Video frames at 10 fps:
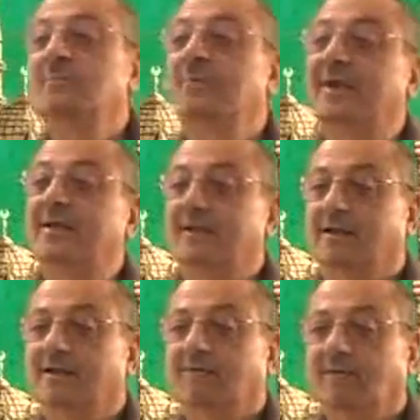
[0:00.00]
bring?
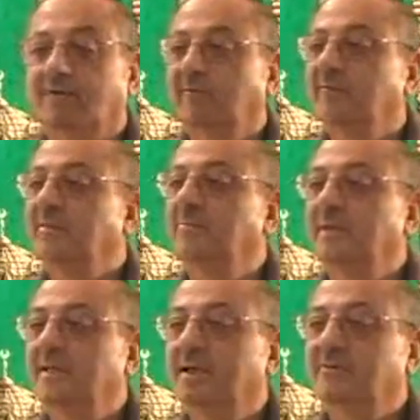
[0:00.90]
What will be the
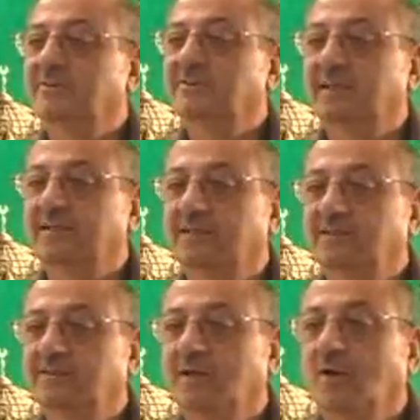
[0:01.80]
meaning of this
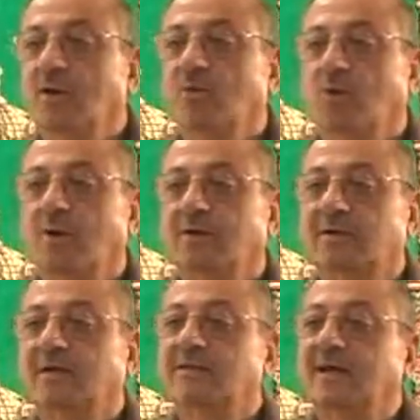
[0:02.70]
sentence? What
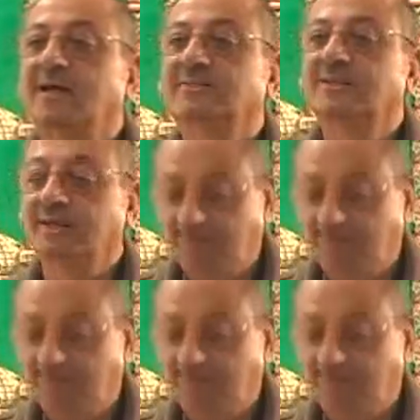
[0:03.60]
did the Hasan